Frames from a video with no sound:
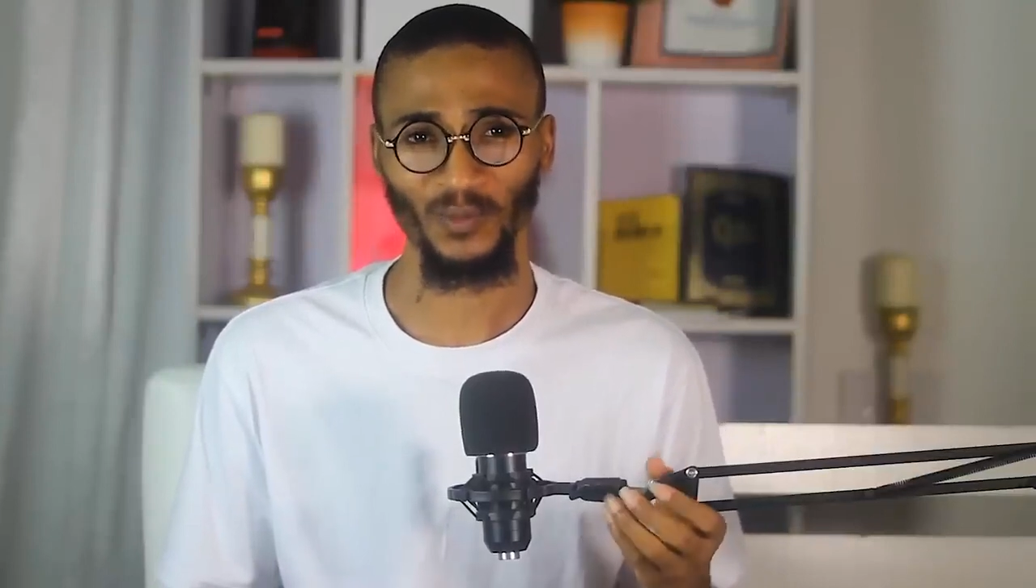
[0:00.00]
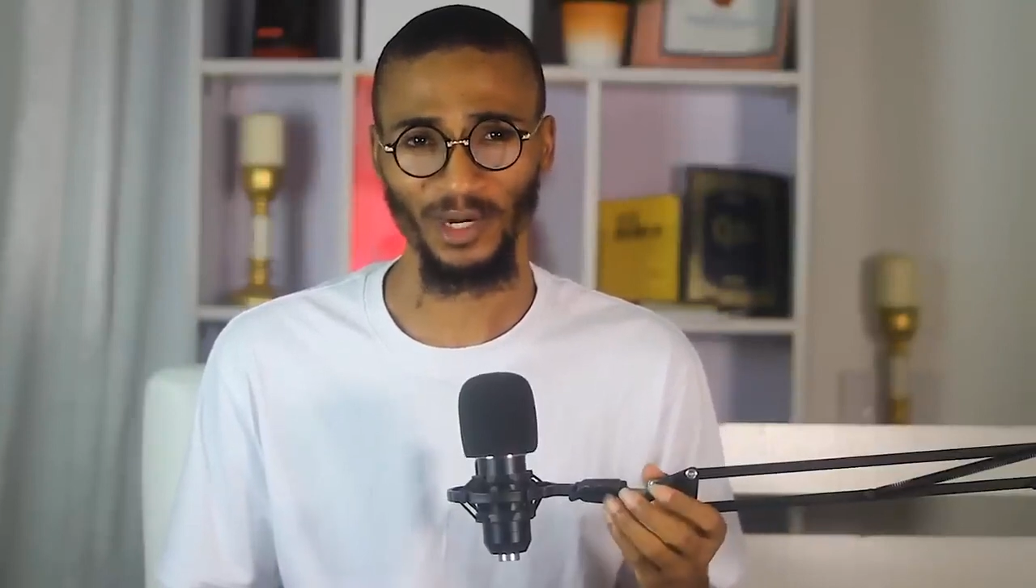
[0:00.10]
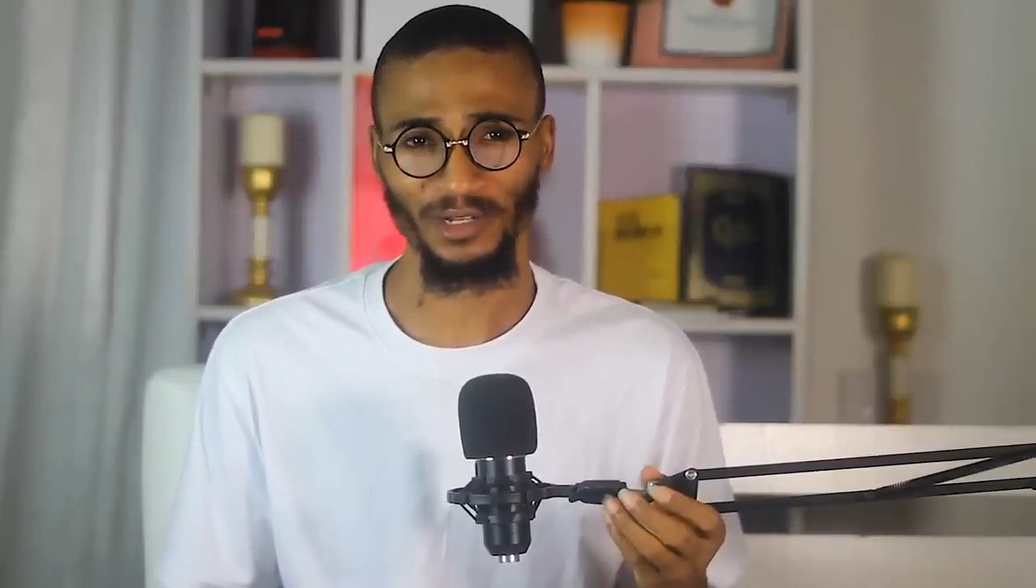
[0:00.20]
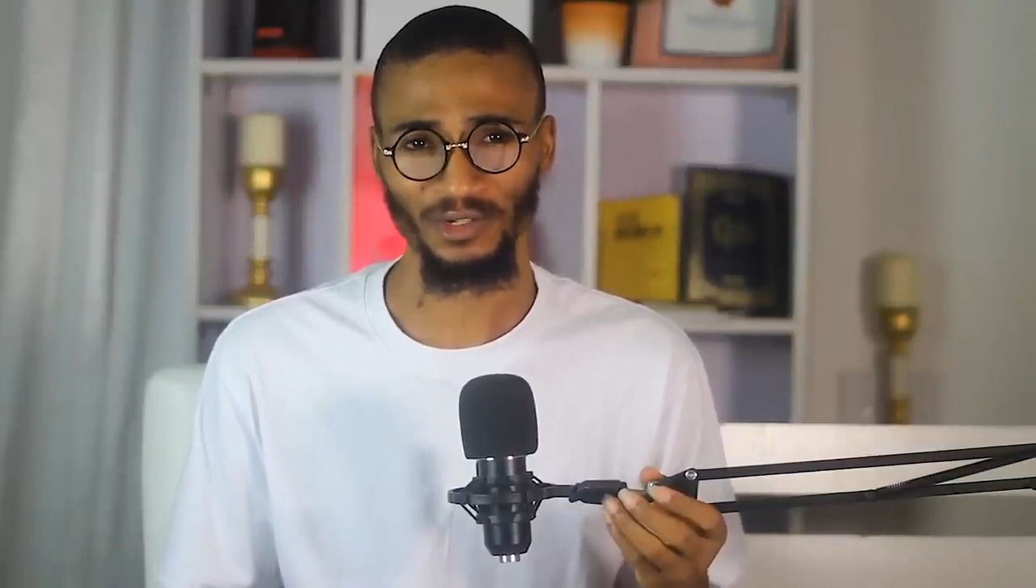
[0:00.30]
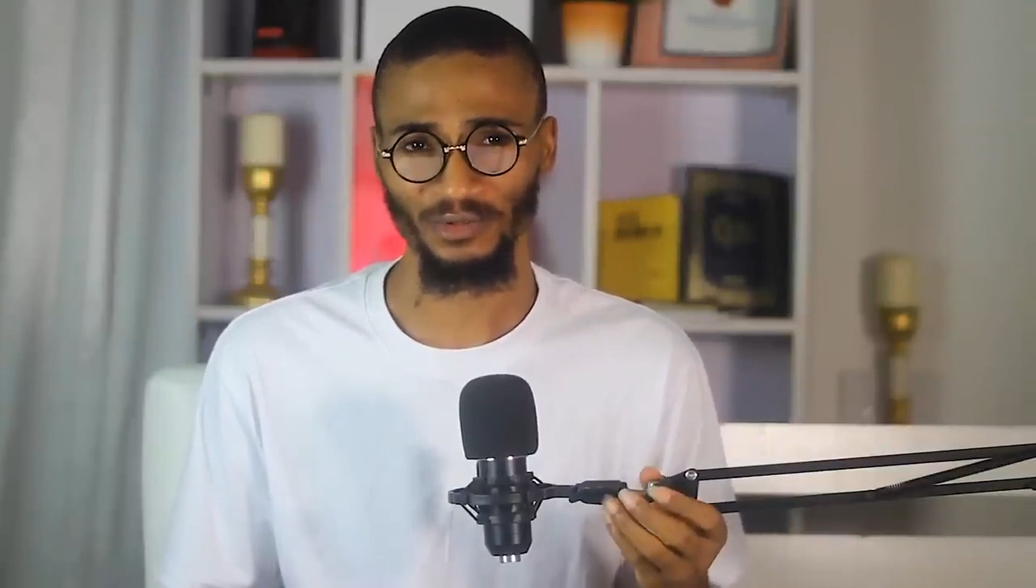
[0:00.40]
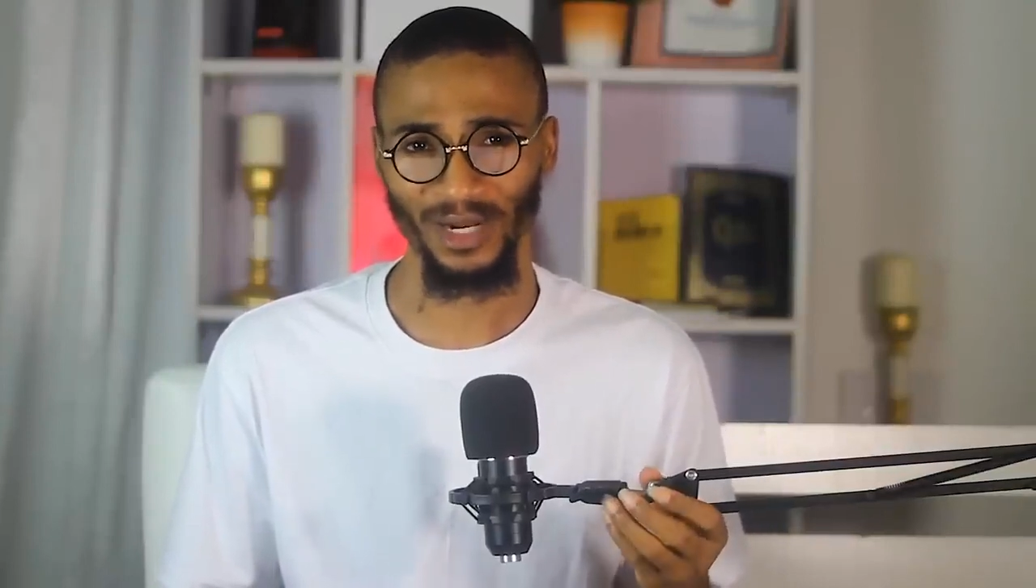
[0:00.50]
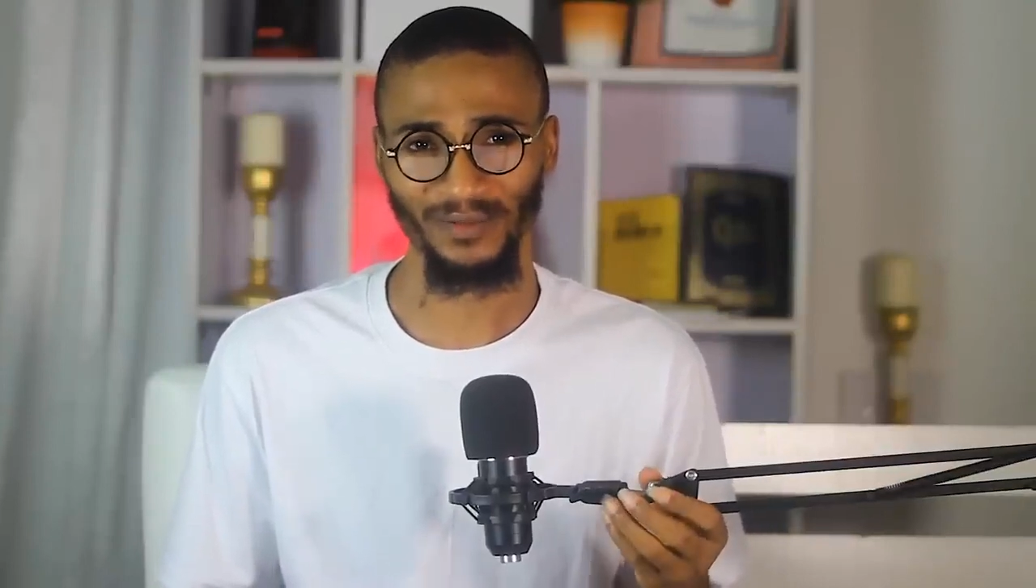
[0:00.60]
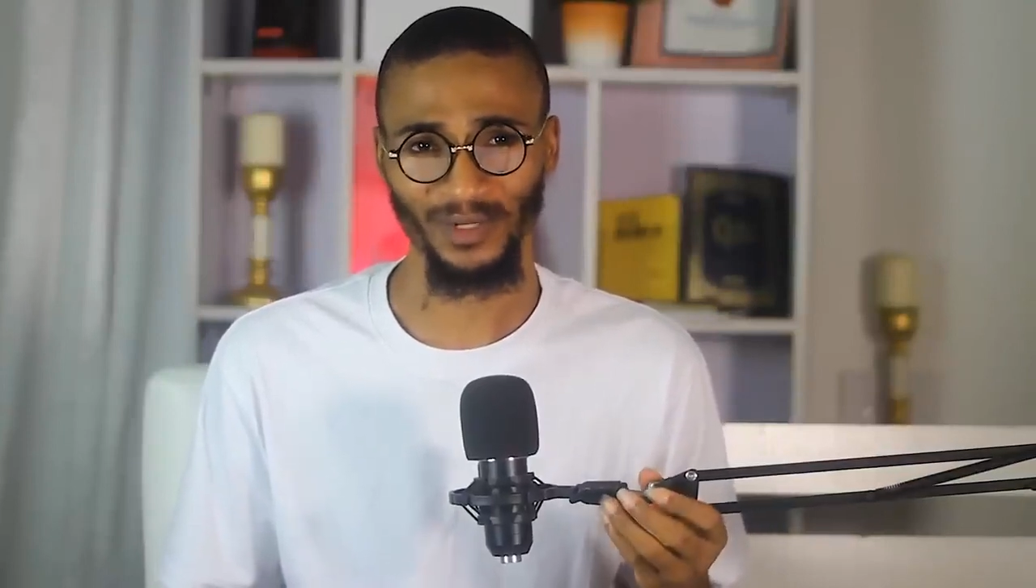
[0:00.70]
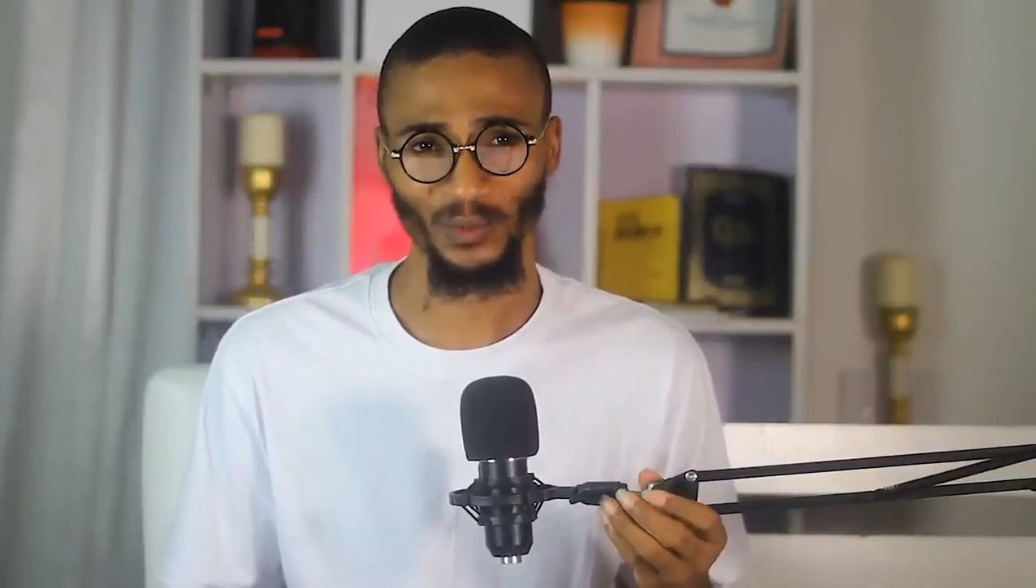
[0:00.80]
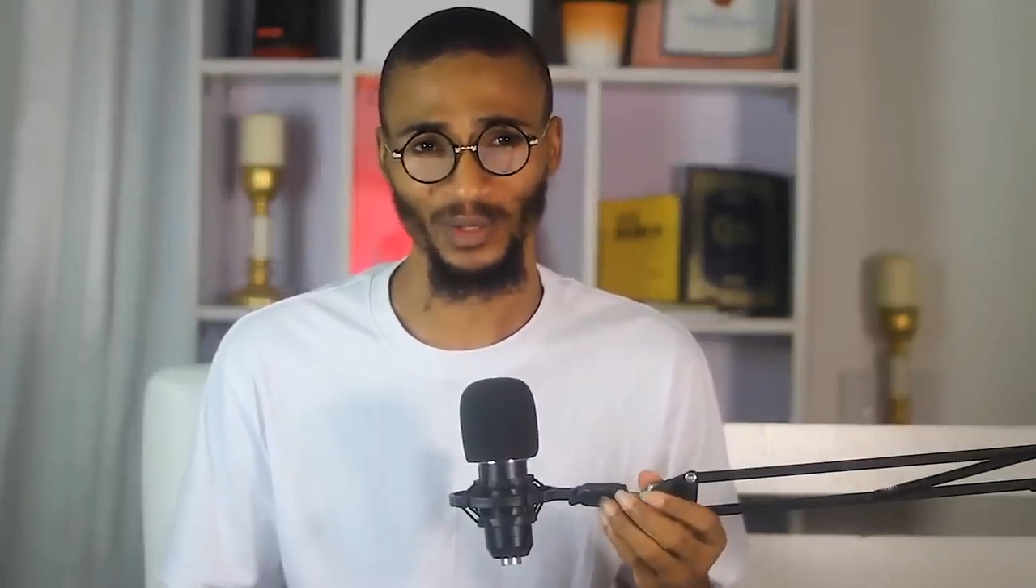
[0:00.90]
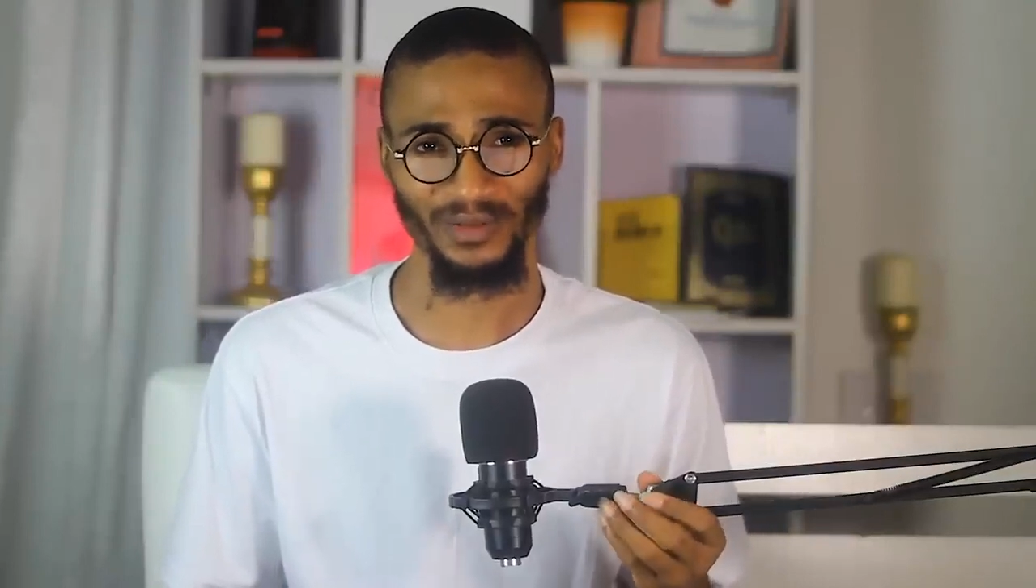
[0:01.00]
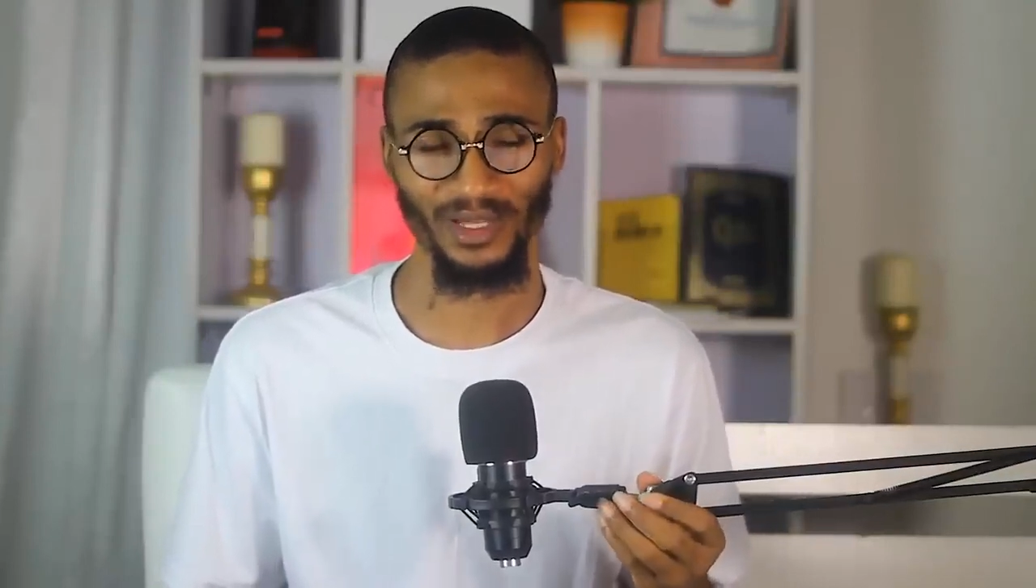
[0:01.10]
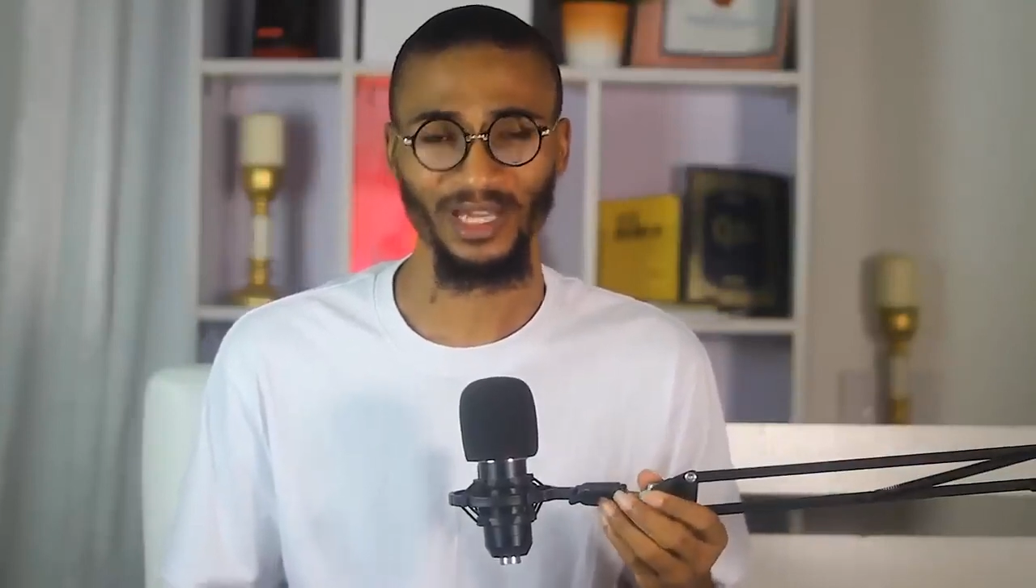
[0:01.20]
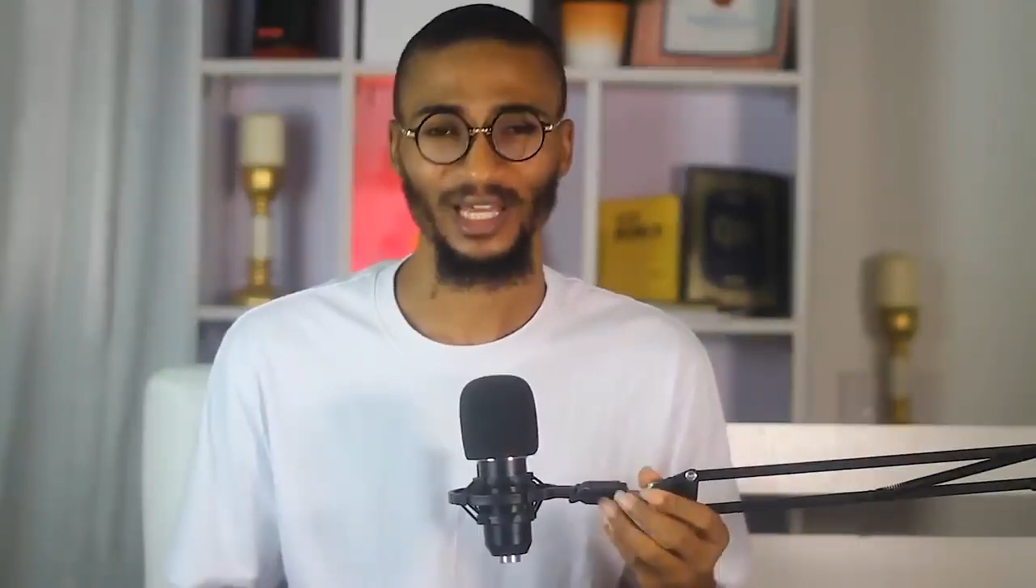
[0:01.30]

was traveling with